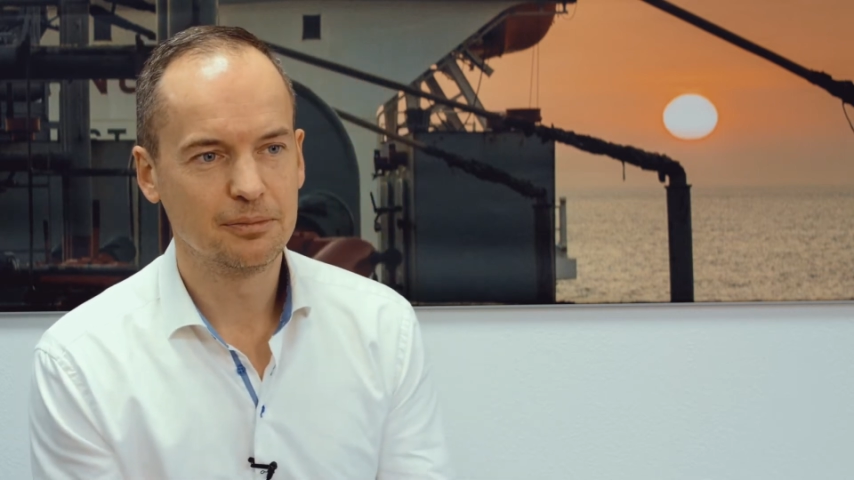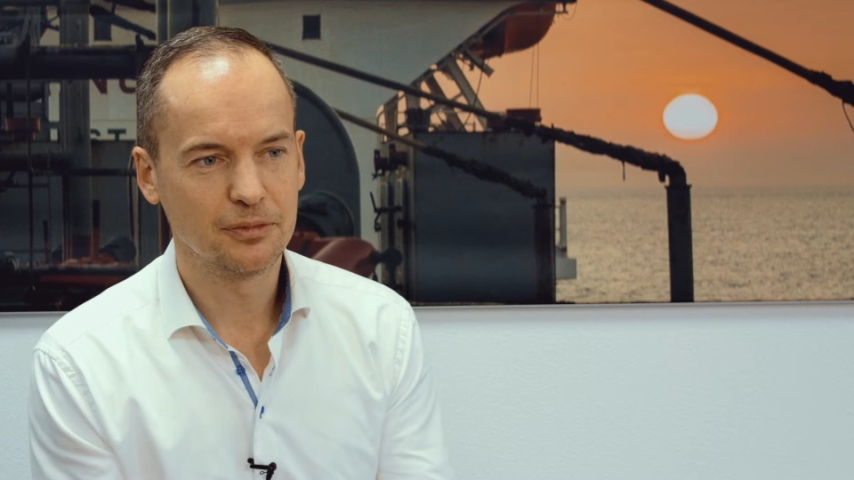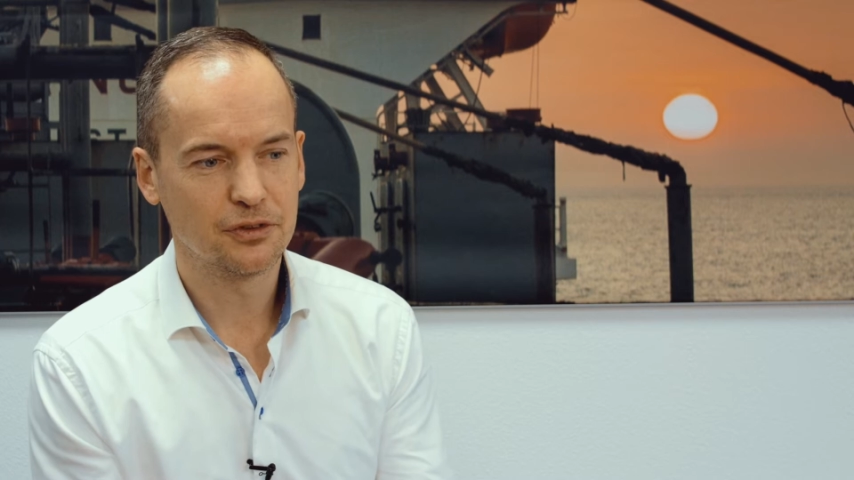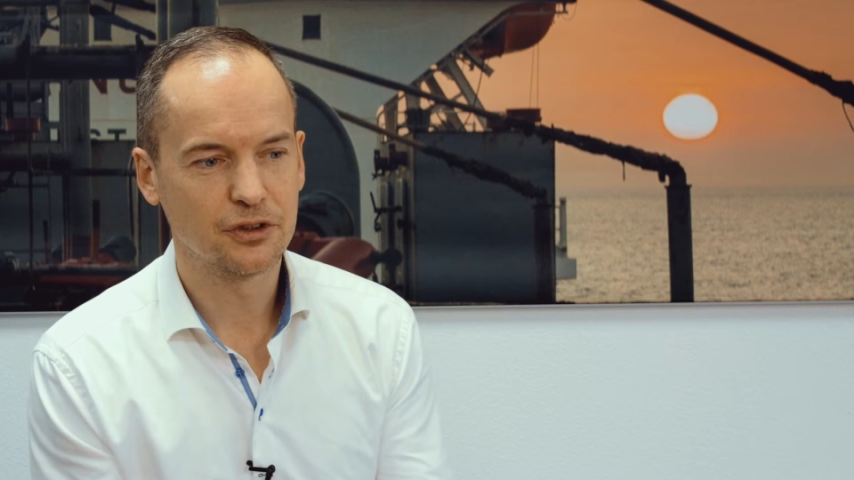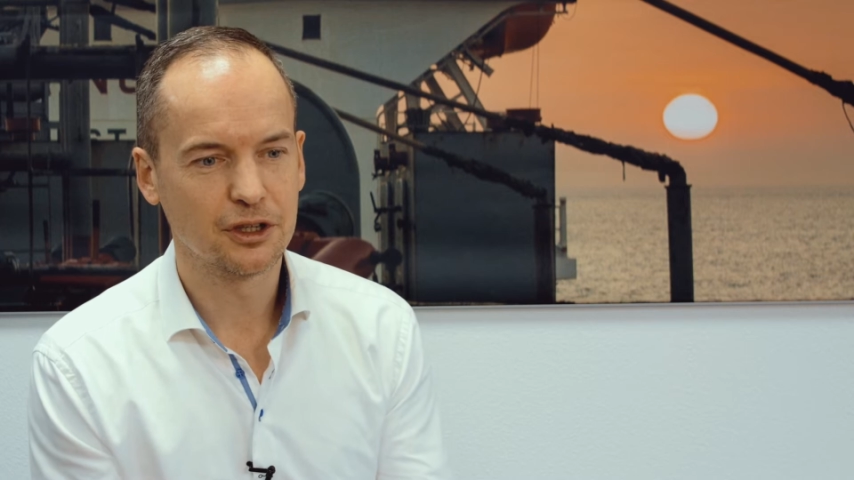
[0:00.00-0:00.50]

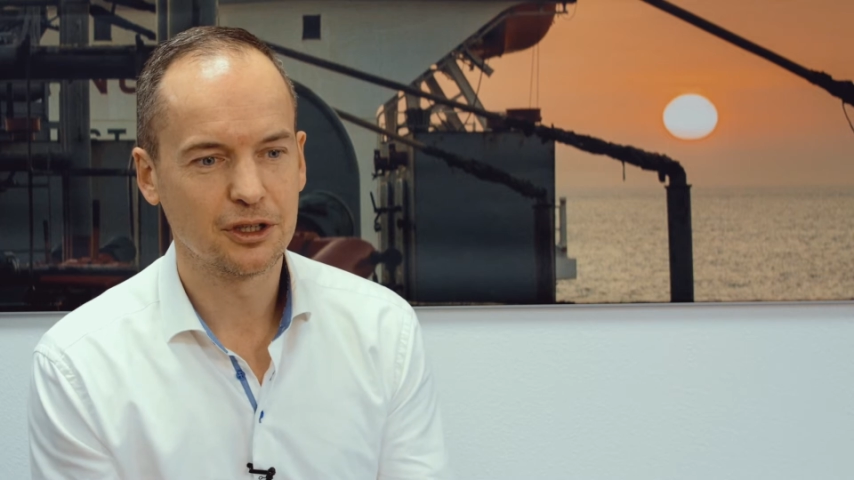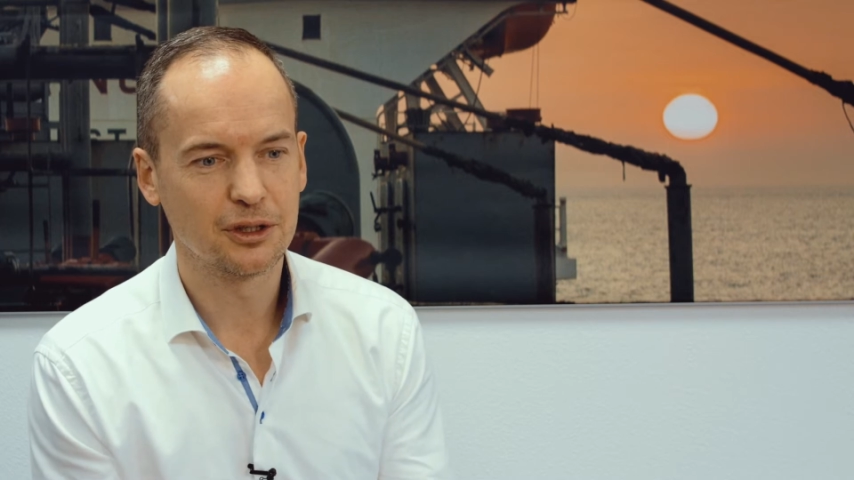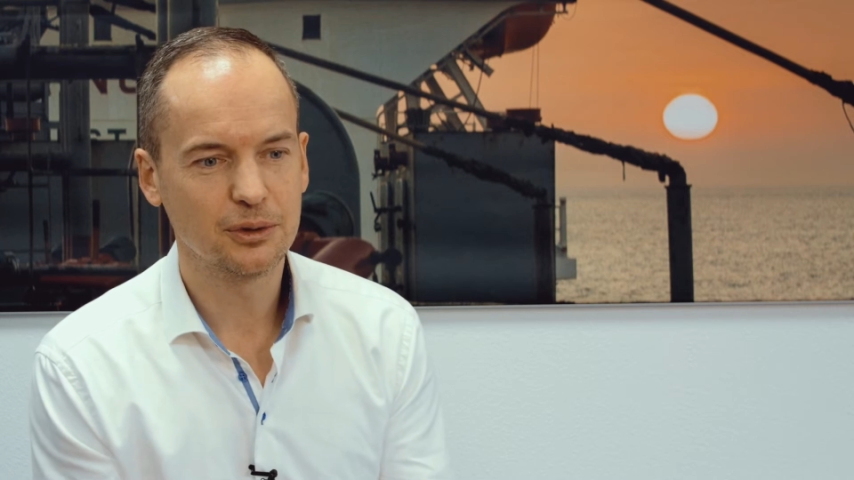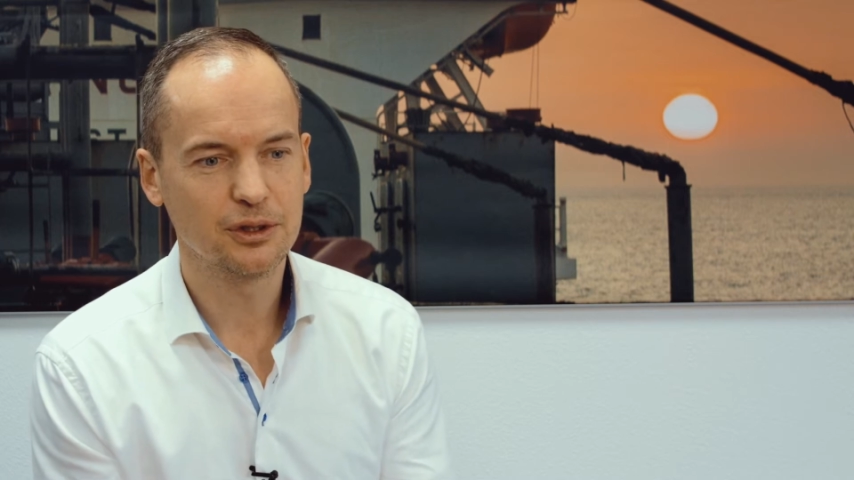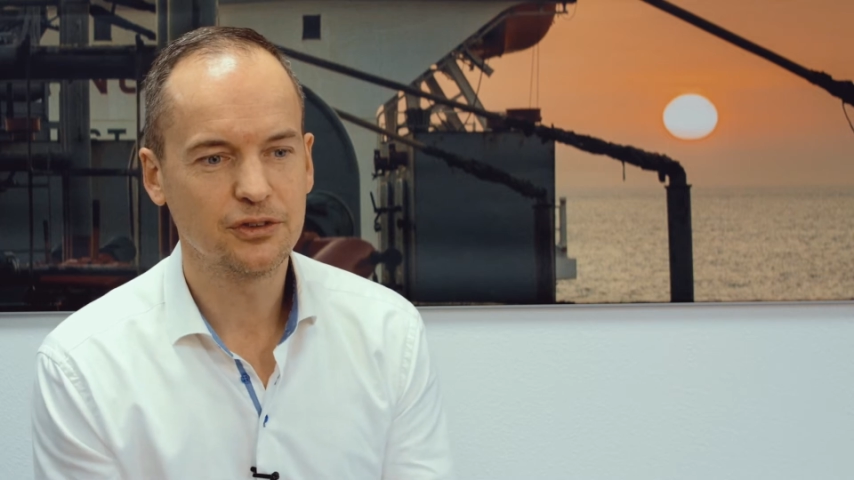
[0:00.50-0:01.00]

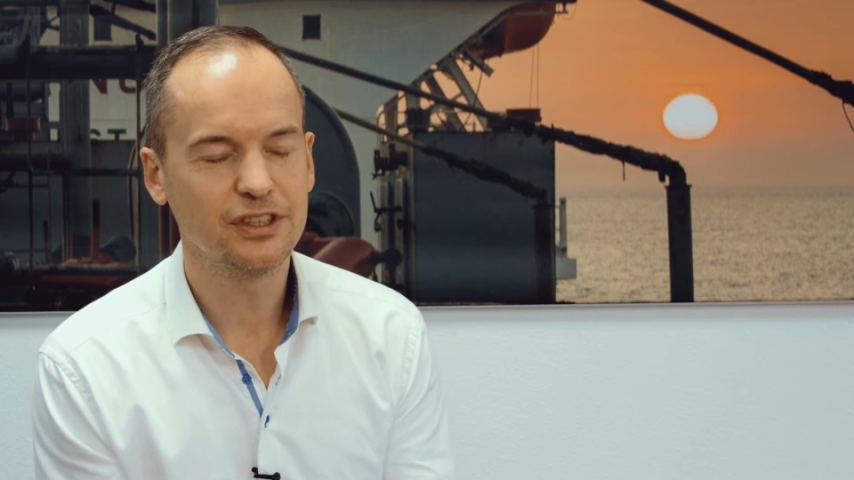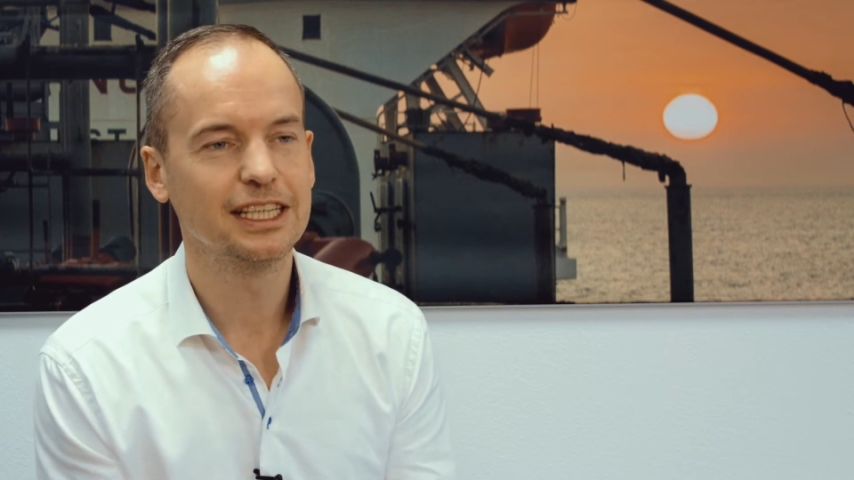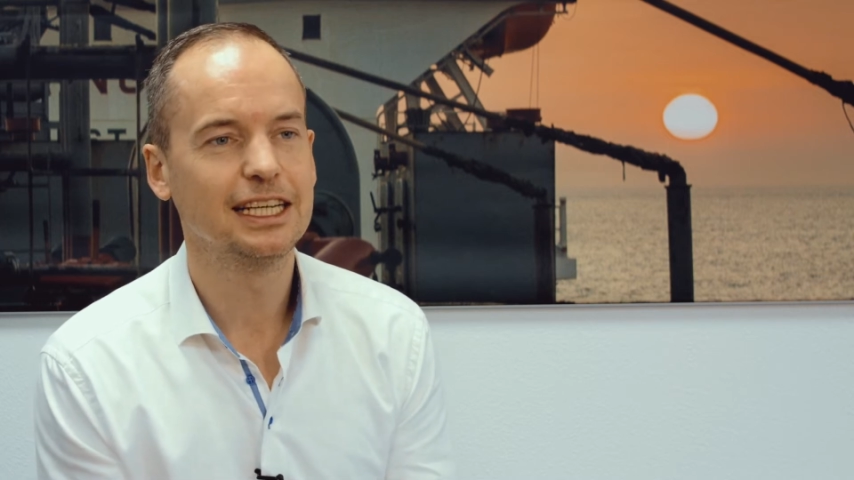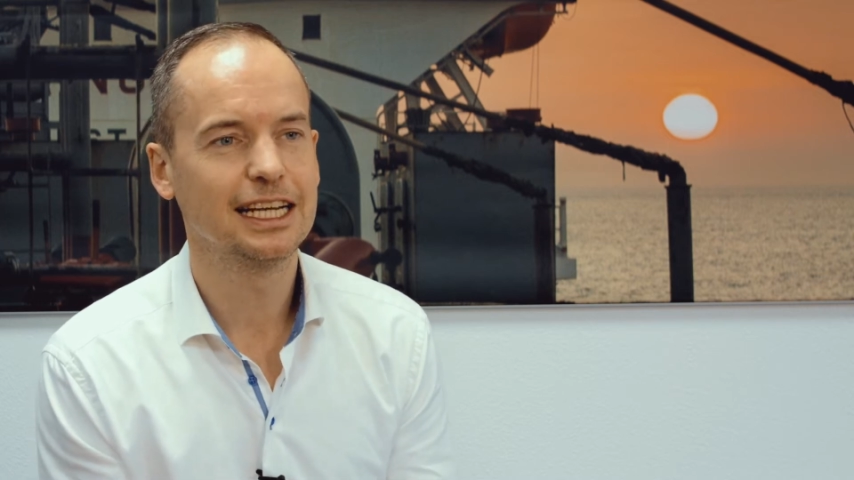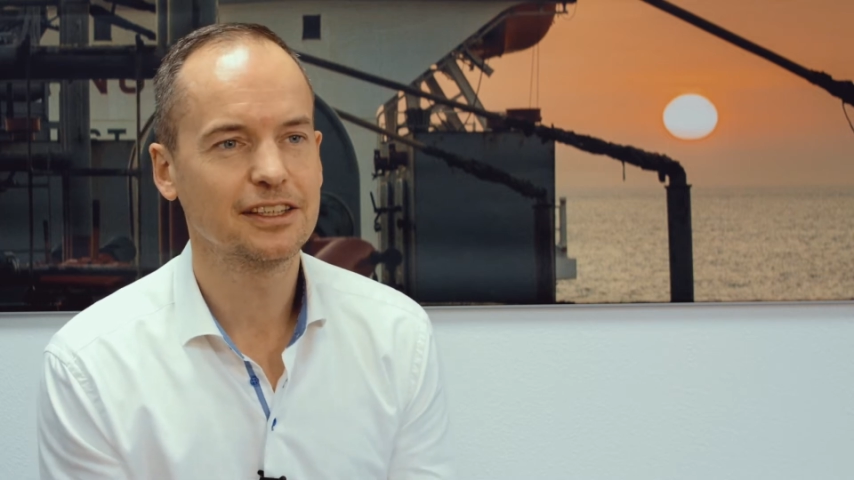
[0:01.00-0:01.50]
So you see
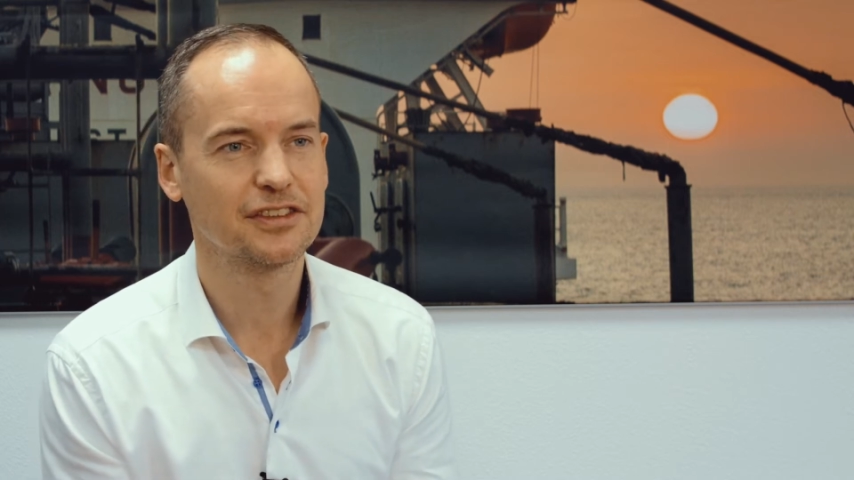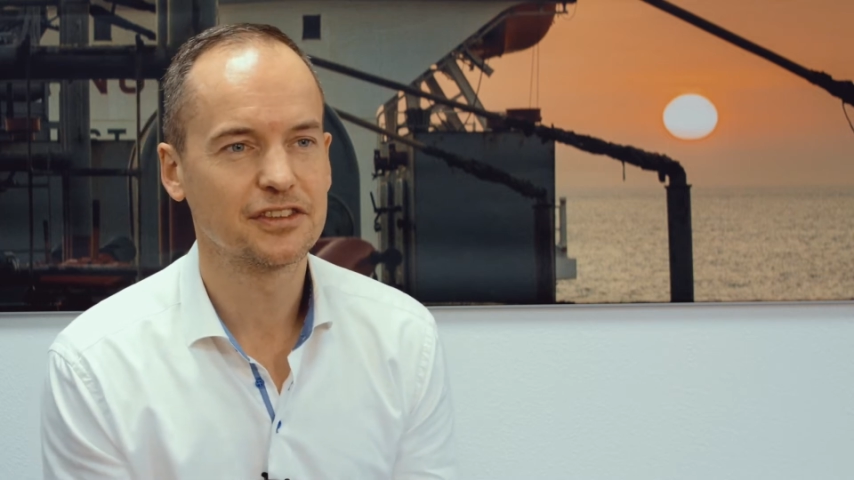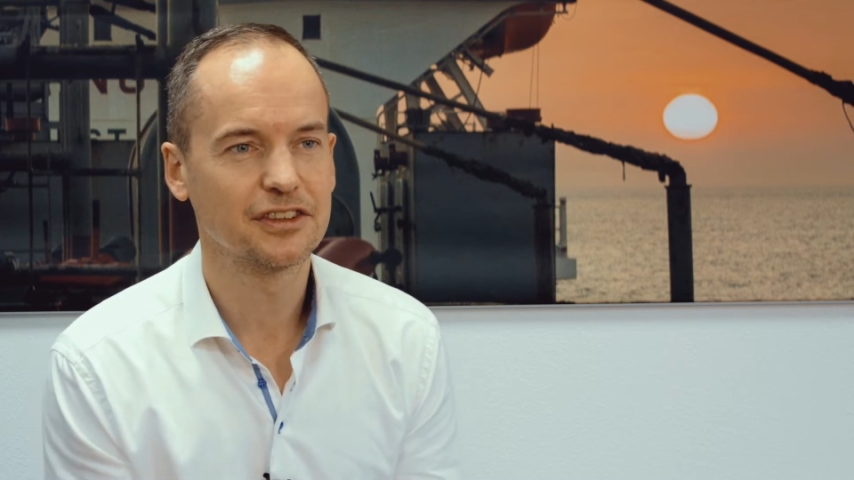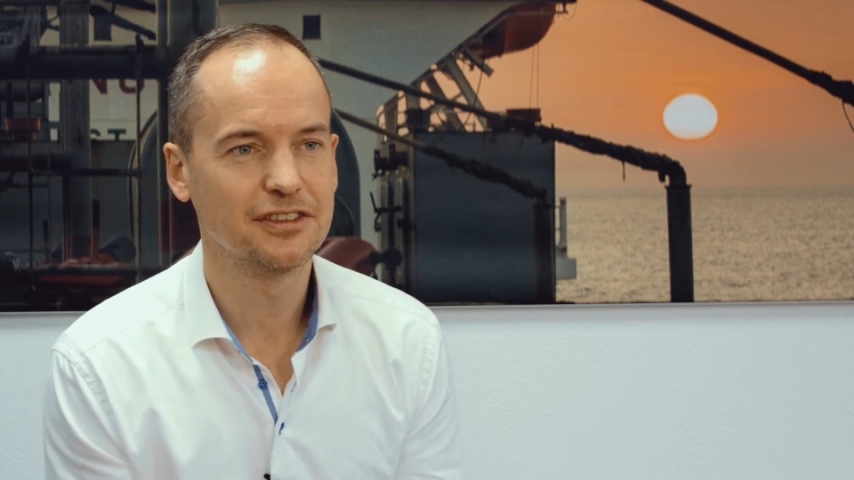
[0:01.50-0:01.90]
less